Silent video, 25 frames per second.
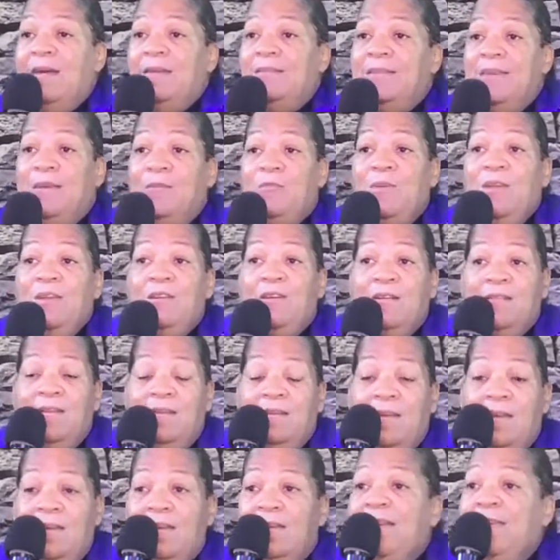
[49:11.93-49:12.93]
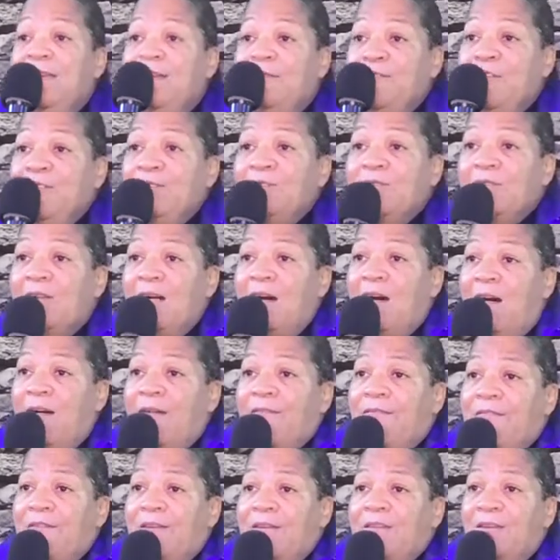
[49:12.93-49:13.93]
then we're gonna give you an
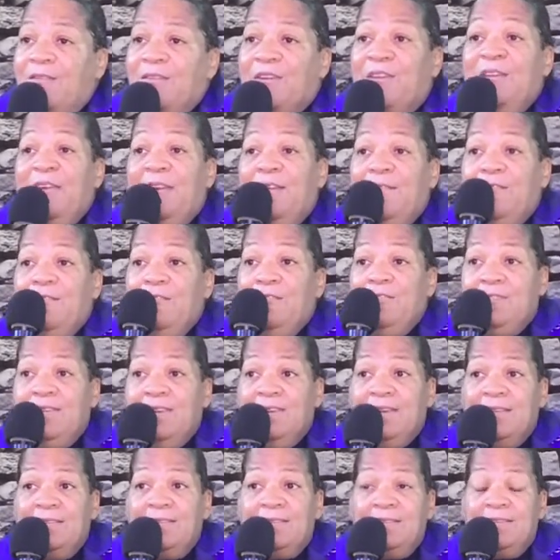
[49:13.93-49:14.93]
offering or give you this.